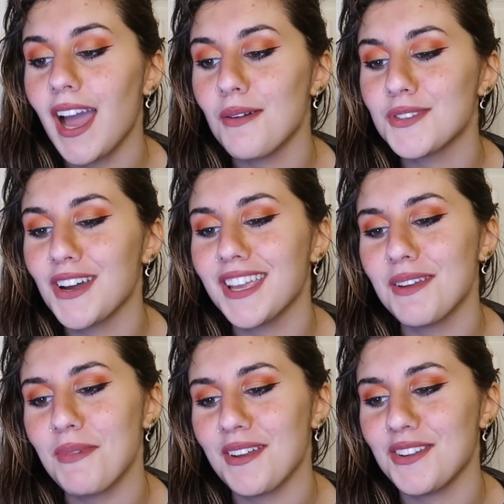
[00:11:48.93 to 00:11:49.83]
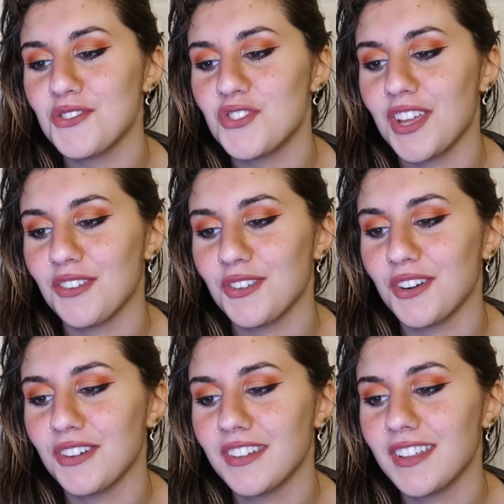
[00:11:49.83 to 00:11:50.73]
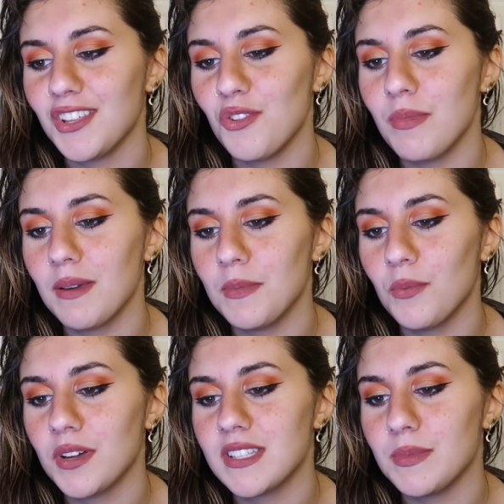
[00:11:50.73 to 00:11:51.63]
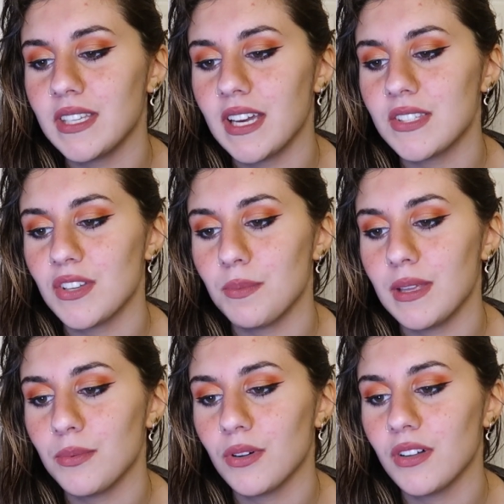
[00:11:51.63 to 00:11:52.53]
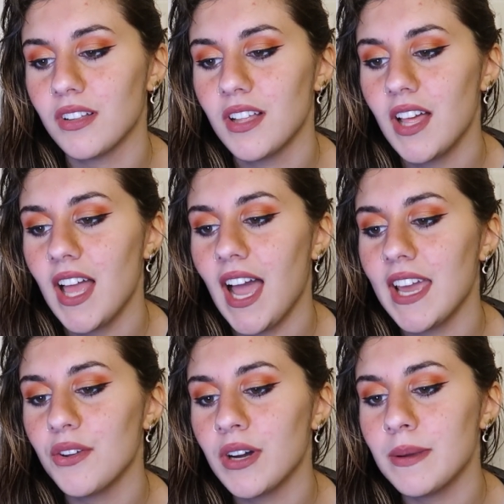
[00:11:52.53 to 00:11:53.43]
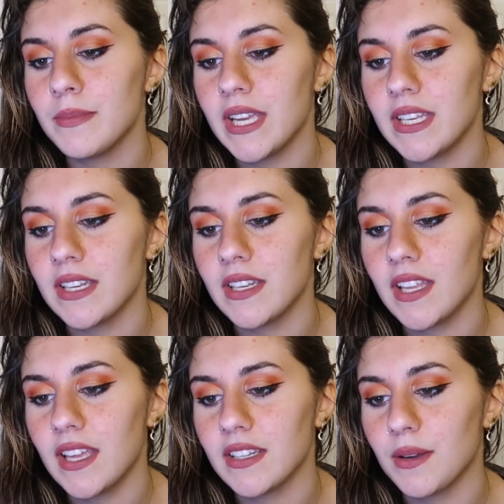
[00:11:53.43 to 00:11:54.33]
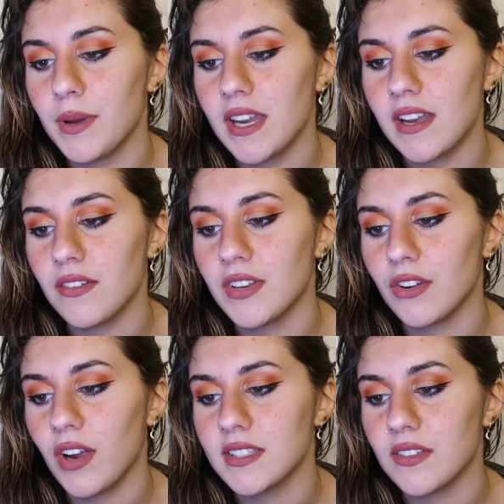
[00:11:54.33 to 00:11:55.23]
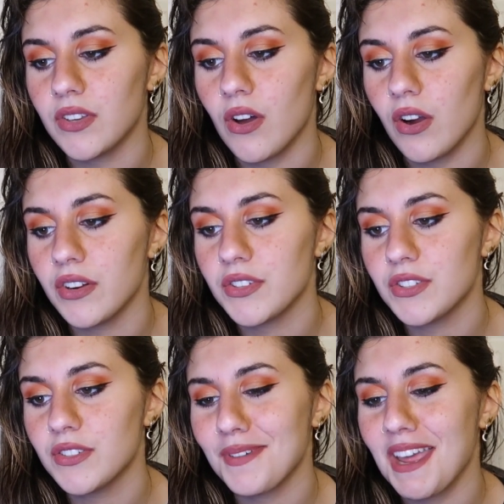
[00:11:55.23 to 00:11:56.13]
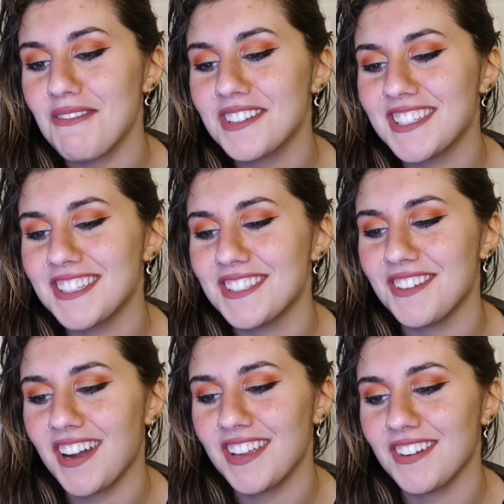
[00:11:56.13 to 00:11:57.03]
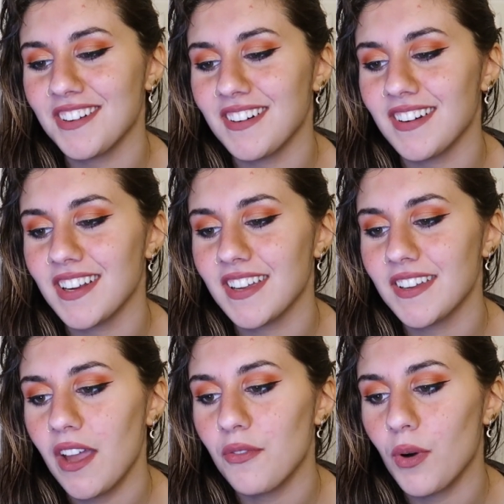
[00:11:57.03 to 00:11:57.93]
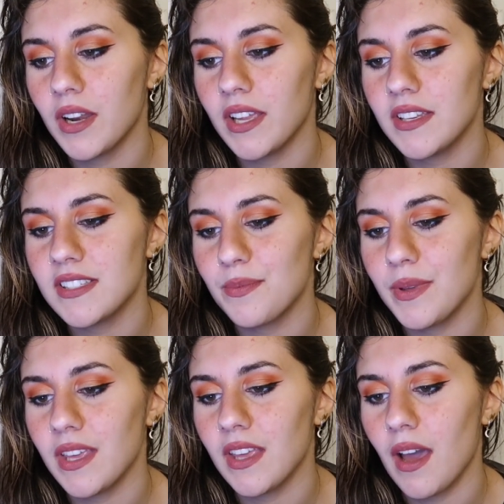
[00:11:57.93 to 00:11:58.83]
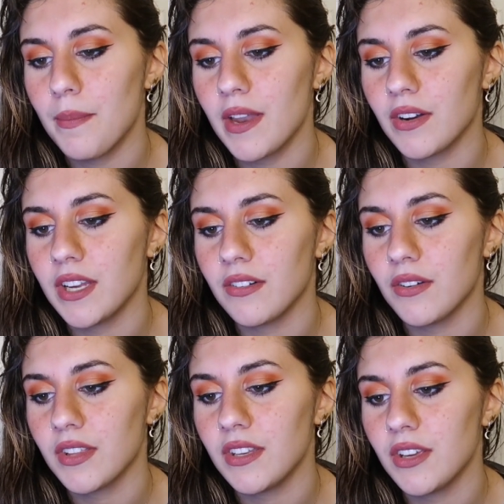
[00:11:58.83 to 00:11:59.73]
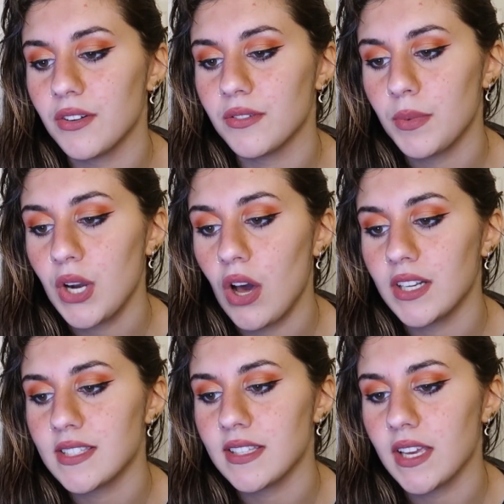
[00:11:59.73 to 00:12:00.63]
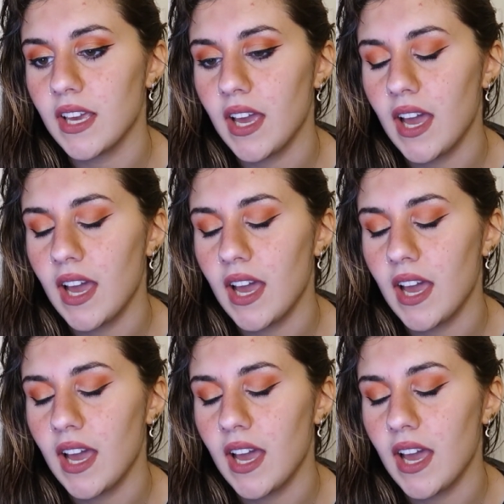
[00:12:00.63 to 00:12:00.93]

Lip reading: I'm talking about in general. You make me want to be nicer to people. I know I'm mean and competitive and aggressive and harsh, but ever since you got your quirk, I've wanted to be a better hero than you. But honestly,